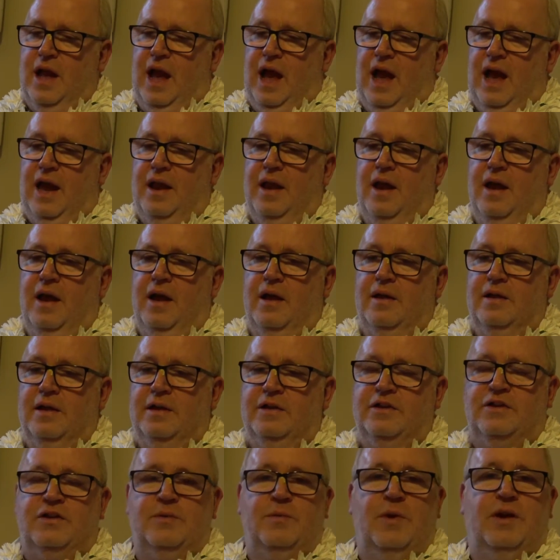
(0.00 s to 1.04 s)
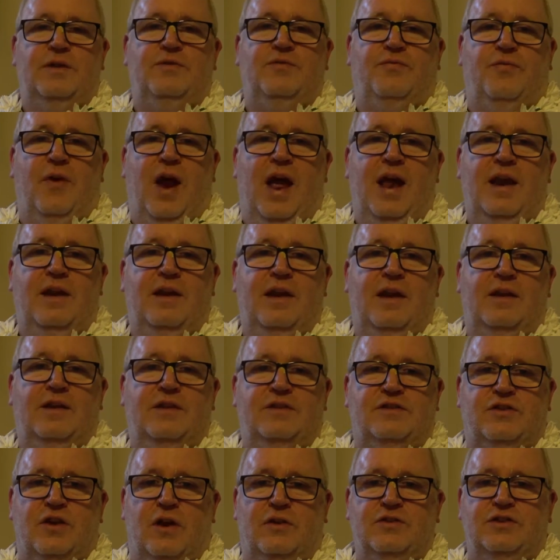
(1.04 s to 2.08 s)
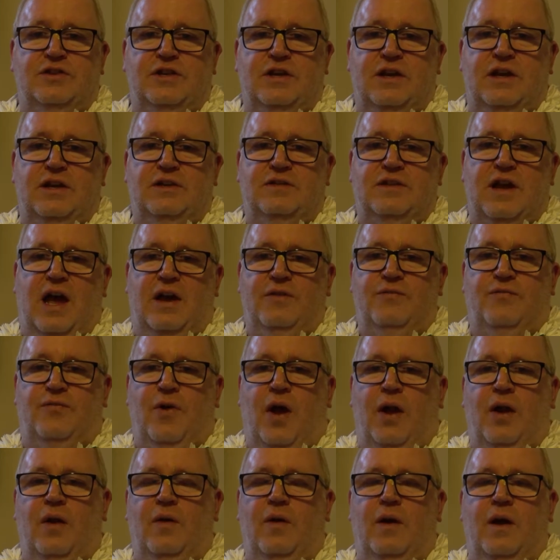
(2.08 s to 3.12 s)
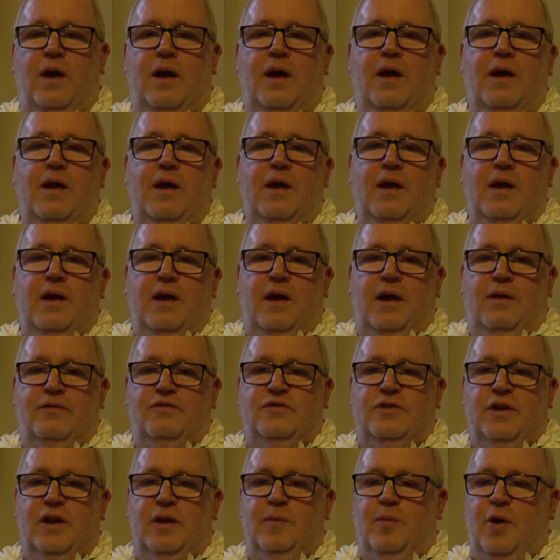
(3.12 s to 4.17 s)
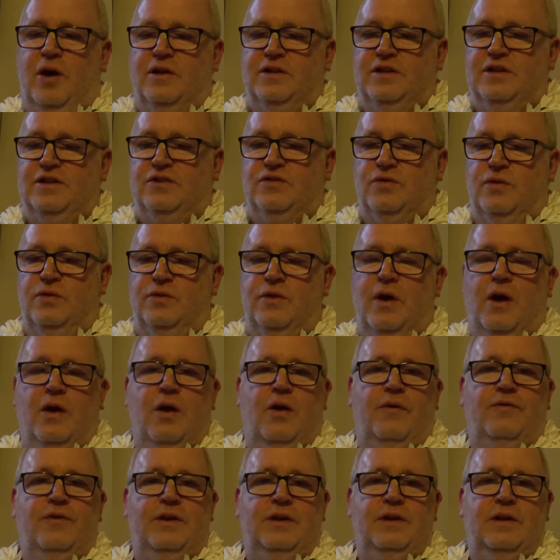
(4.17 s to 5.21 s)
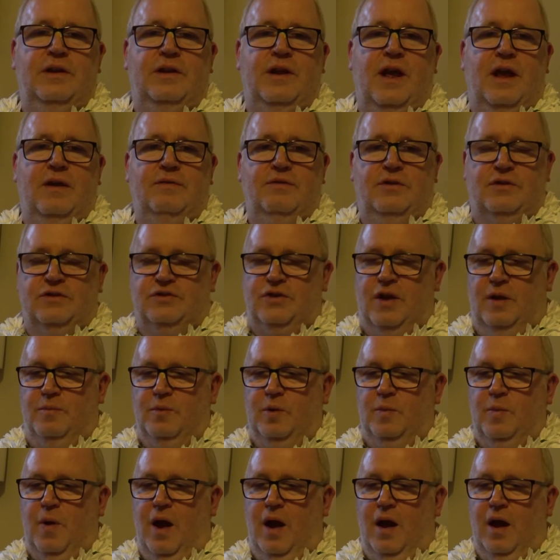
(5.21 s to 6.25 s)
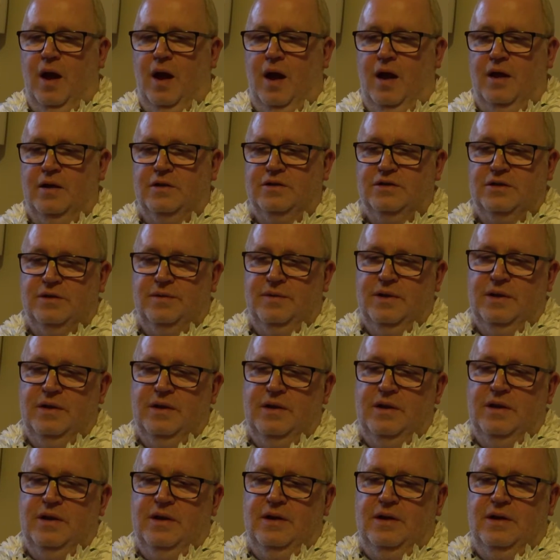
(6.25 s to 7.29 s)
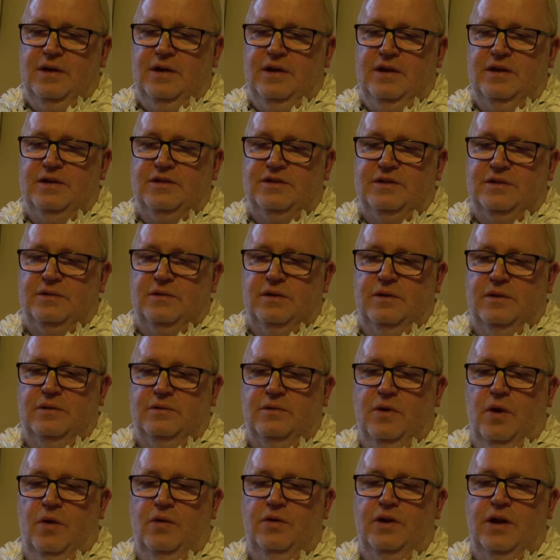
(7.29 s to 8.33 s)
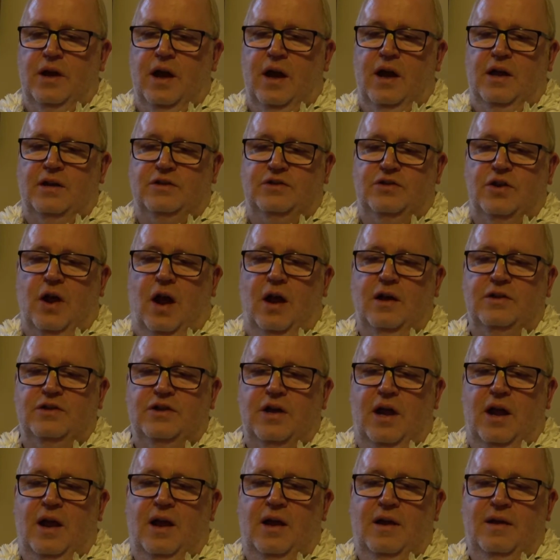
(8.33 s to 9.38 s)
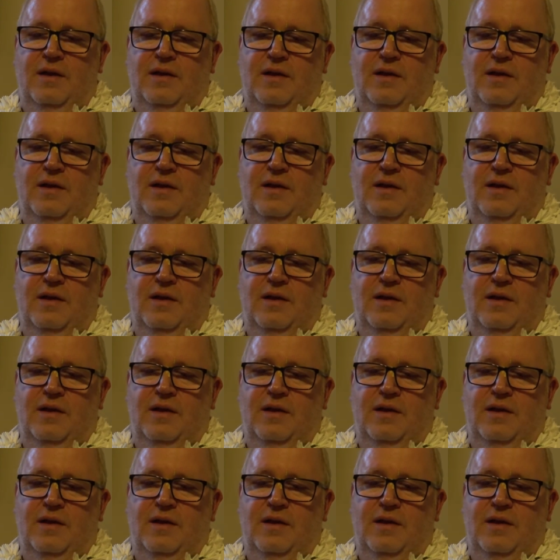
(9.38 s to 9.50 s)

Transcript: and an intimate friend and associate and follower of Srila Bhakti Sundar Govinda Dev Goswami Maharaj. He is Gaudiya Acharya